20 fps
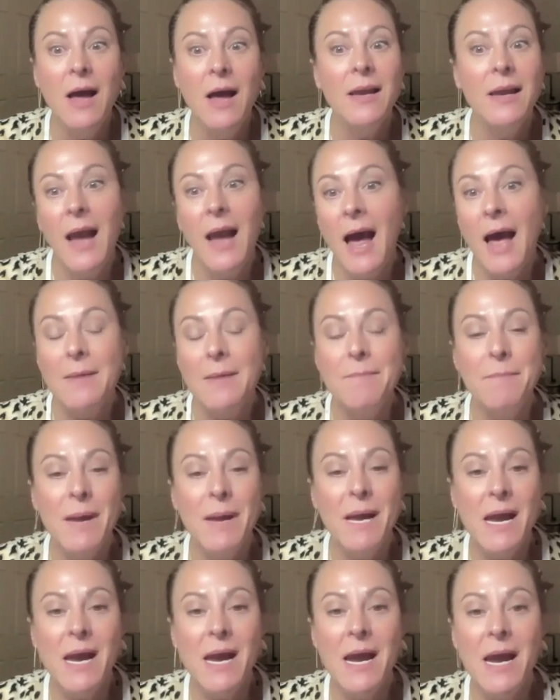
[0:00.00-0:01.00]
can
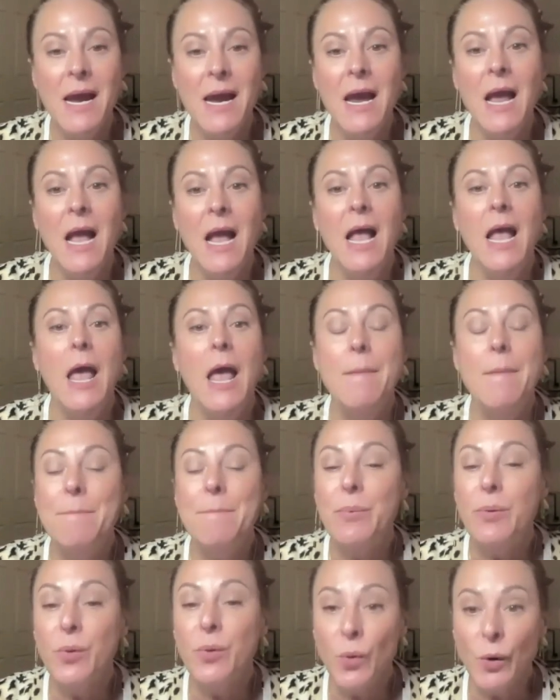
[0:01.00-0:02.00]
be
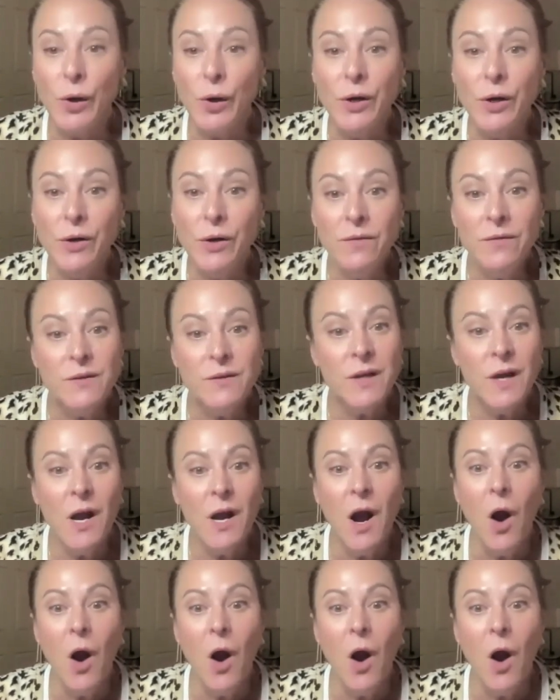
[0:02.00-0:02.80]
improved